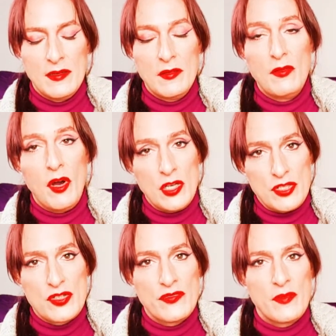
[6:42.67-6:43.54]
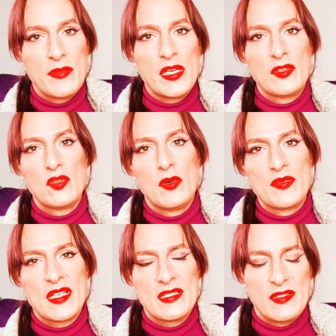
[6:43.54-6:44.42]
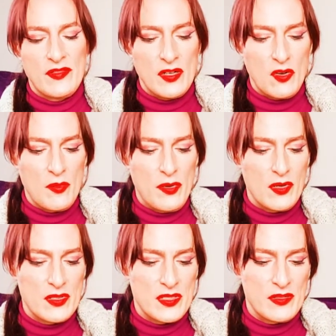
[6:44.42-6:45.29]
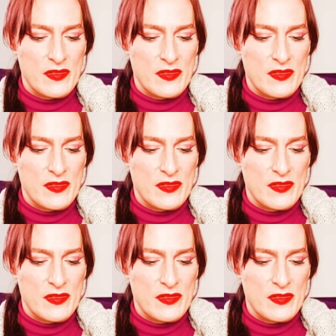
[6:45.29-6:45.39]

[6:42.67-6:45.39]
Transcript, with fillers: watch from being too obsessive and compulsive